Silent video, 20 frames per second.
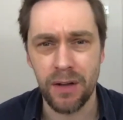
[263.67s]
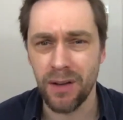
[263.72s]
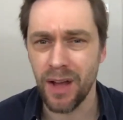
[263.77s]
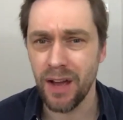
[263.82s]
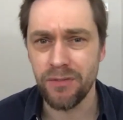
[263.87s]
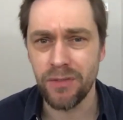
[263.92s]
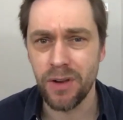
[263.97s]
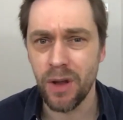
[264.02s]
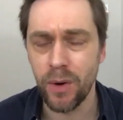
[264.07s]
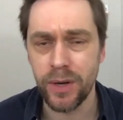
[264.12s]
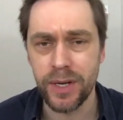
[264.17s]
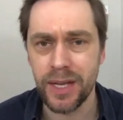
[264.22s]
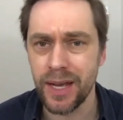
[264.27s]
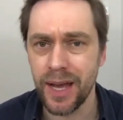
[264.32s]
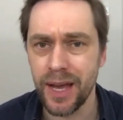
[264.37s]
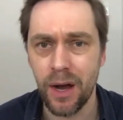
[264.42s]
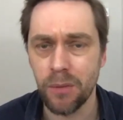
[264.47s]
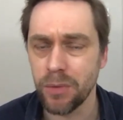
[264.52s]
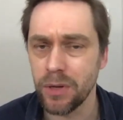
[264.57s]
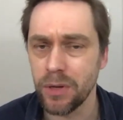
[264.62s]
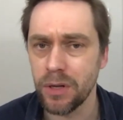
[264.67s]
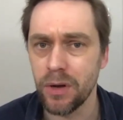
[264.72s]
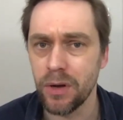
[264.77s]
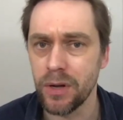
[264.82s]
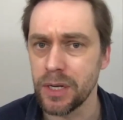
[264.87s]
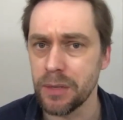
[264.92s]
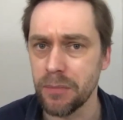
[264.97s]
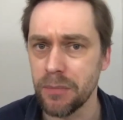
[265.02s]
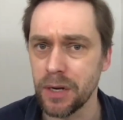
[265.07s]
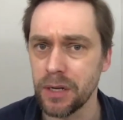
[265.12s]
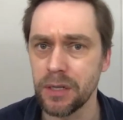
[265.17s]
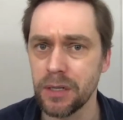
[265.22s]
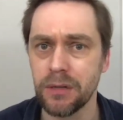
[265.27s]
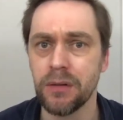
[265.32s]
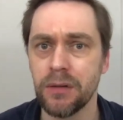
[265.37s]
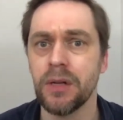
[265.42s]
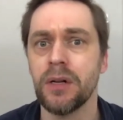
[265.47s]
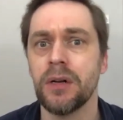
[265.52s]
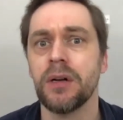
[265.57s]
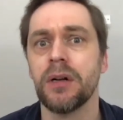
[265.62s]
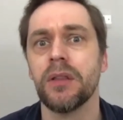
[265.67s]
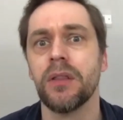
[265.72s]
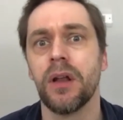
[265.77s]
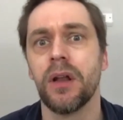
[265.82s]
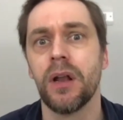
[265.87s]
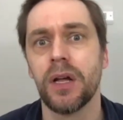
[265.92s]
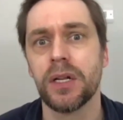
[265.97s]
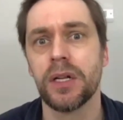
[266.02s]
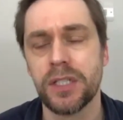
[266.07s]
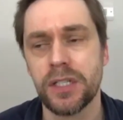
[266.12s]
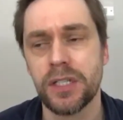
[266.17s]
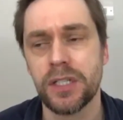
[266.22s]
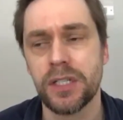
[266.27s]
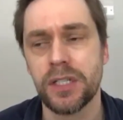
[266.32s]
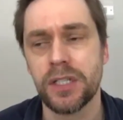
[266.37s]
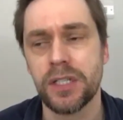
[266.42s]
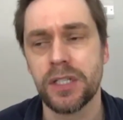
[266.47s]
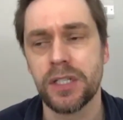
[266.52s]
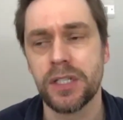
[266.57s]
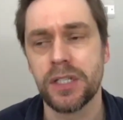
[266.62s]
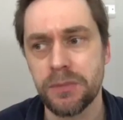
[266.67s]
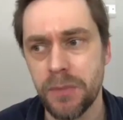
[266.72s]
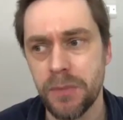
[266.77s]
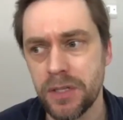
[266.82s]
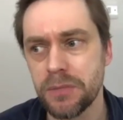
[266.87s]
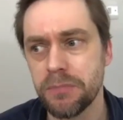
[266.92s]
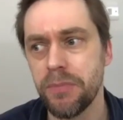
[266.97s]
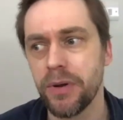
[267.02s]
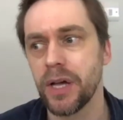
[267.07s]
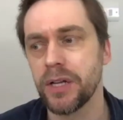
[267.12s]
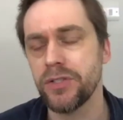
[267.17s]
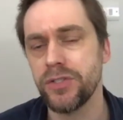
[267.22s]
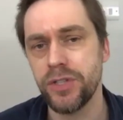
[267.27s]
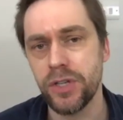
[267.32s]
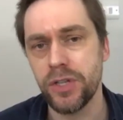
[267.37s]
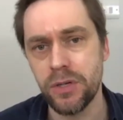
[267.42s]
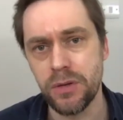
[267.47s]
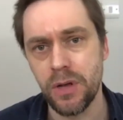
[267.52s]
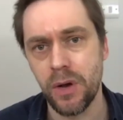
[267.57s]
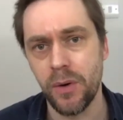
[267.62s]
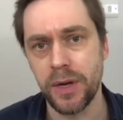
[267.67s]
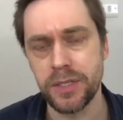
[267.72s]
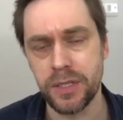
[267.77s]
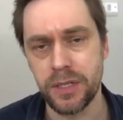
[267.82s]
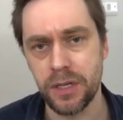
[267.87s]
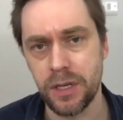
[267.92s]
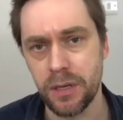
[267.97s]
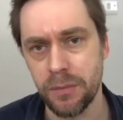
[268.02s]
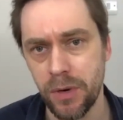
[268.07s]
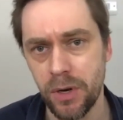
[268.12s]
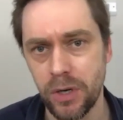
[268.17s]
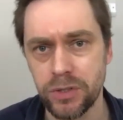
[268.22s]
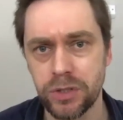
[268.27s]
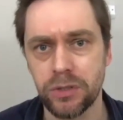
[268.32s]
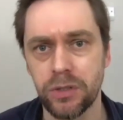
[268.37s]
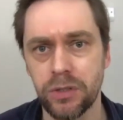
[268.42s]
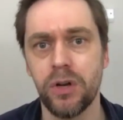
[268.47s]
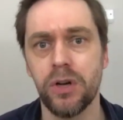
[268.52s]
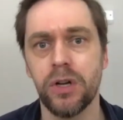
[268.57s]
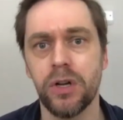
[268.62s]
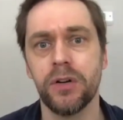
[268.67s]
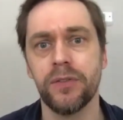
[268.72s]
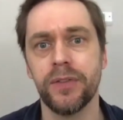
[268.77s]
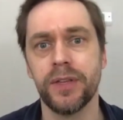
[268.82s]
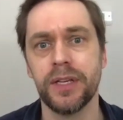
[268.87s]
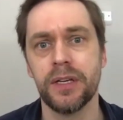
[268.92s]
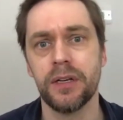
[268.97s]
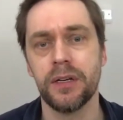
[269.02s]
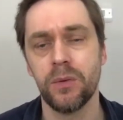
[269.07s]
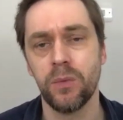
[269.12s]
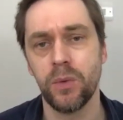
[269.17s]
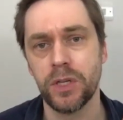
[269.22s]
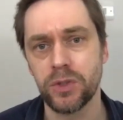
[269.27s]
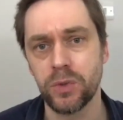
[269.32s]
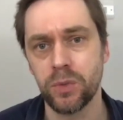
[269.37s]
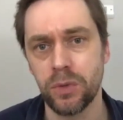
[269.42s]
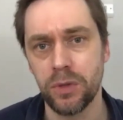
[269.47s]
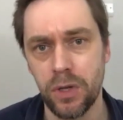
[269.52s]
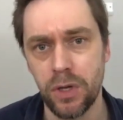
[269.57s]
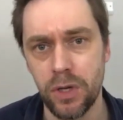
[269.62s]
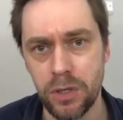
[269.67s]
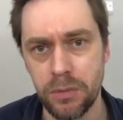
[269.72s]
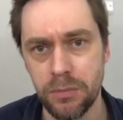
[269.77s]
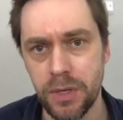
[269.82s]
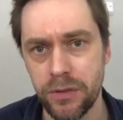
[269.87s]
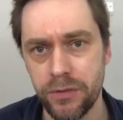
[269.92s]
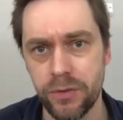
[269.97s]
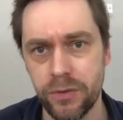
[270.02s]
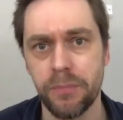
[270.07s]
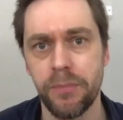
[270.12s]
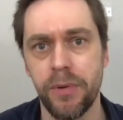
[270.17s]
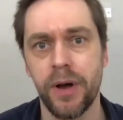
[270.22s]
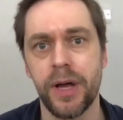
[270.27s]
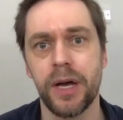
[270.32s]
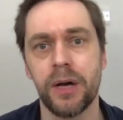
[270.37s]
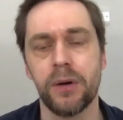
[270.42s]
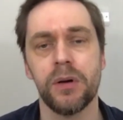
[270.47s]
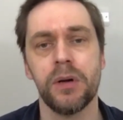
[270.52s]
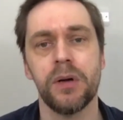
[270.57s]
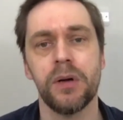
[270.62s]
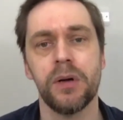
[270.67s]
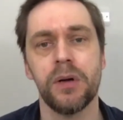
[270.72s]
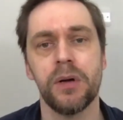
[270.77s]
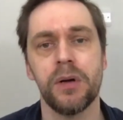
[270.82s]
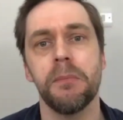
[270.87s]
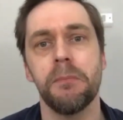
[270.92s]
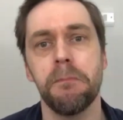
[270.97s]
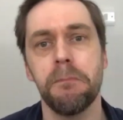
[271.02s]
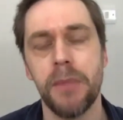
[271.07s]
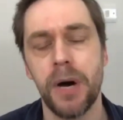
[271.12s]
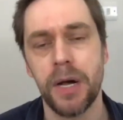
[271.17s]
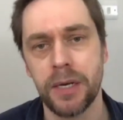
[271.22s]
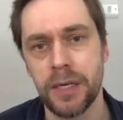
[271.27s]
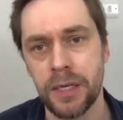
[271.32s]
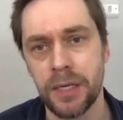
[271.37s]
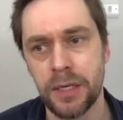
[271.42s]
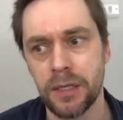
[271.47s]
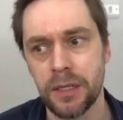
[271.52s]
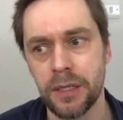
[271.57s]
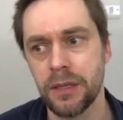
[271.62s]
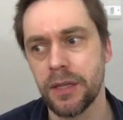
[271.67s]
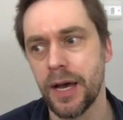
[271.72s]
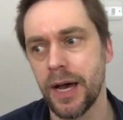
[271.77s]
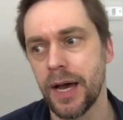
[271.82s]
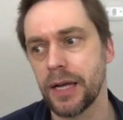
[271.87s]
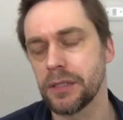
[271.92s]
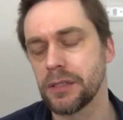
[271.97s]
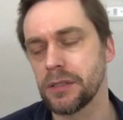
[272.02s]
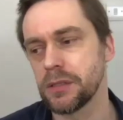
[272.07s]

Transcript: I have no idea how I'm going to earn any money the last 6 months, but I do know I did a commercial earlier in the year, which will earn me through the buyout money that